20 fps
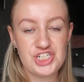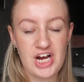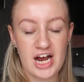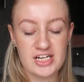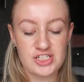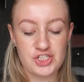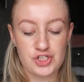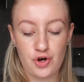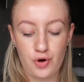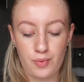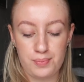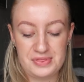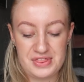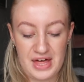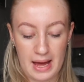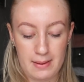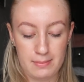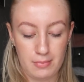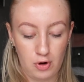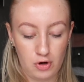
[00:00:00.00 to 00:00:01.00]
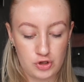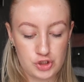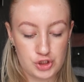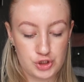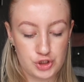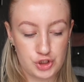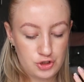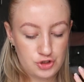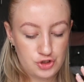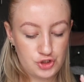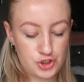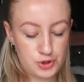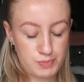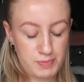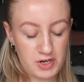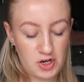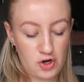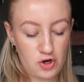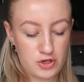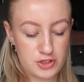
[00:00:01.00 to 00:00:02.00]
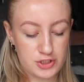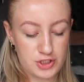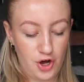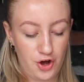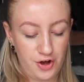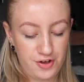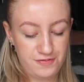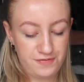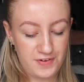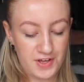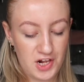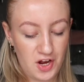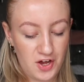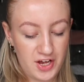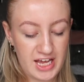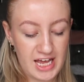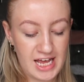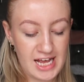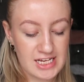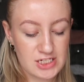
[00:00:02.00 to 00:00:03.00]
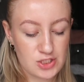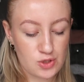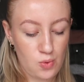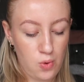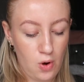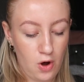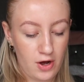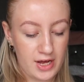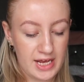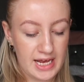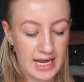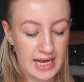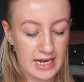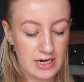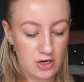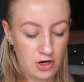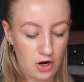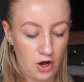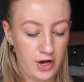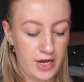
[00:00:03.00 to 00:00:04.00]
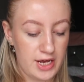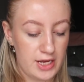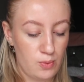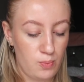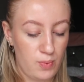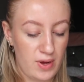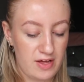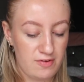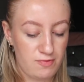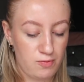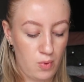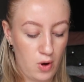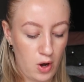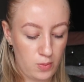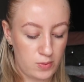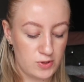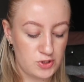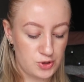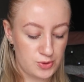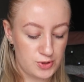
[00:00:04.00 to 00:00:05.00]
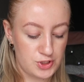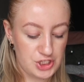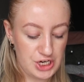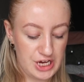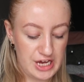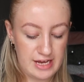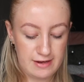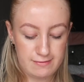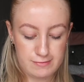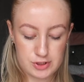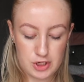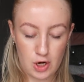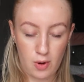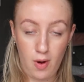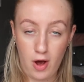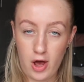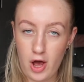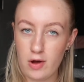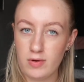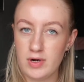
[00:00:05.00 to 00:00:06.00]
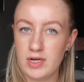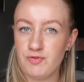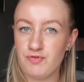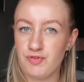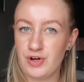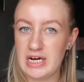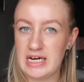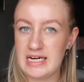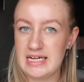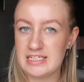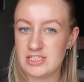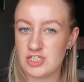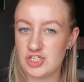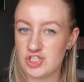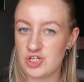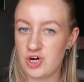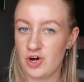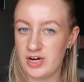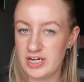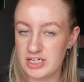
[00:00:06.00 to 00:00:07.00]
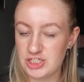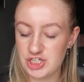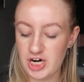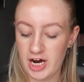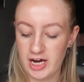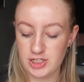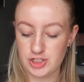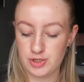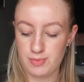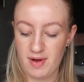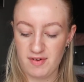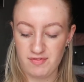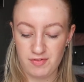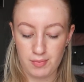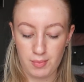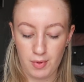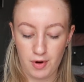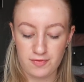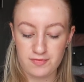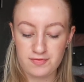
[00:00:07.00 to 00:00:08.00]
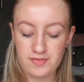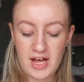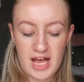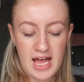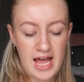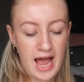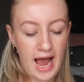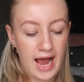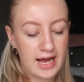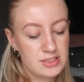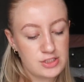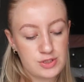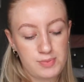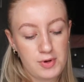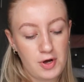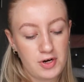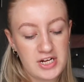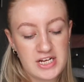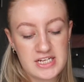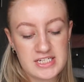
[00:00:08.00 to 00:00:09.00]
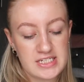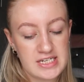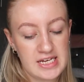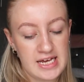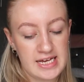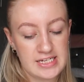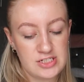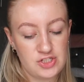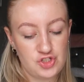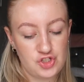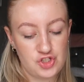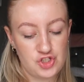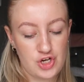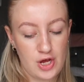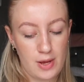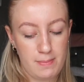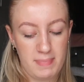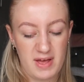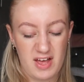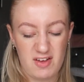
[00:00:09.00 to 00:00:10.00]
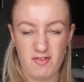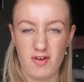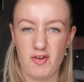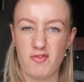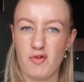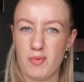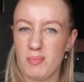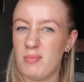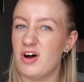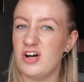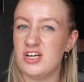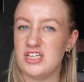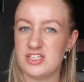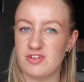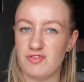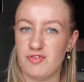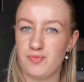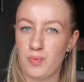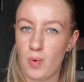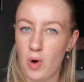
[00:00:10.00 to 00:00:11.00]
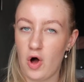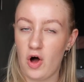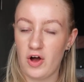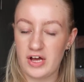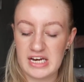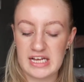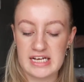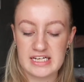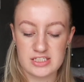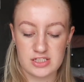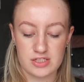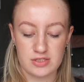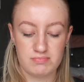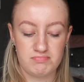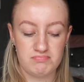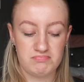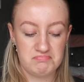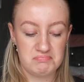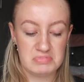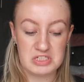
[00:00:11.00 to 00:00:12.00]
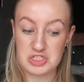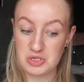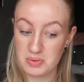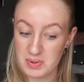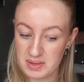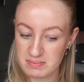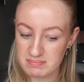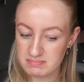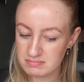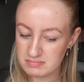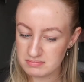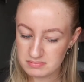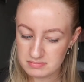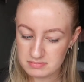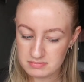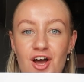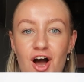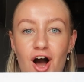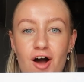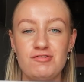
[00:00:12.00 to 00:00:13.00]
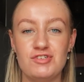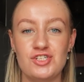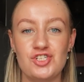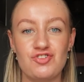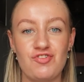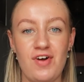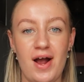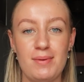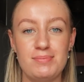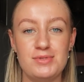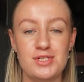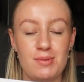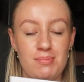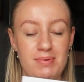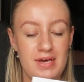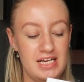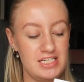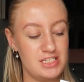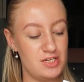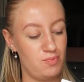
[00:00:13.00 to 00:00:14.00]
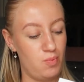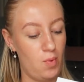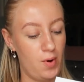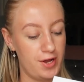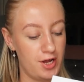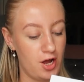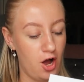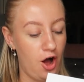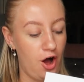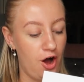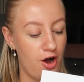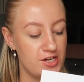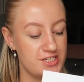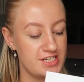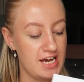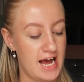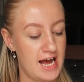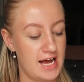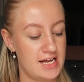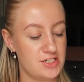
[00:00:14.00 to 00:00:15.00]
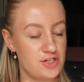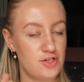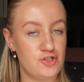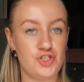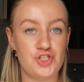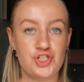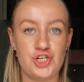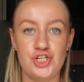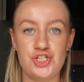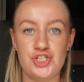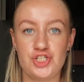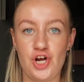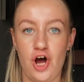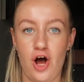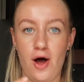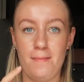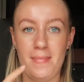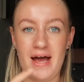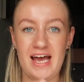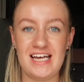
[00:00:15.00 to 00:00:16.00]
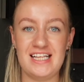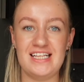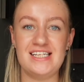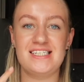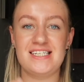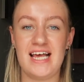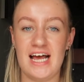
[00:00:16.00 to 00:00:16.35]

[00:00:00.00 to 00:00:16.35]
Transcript: change it up that much just because I feel like it is quite in line with what I want to achieve, so I only really need to slightly change them every month, and to be honest it is just a bit of a reminder of what I need to be doing. I've just grabbed a piece of white card and I'm just going to start making the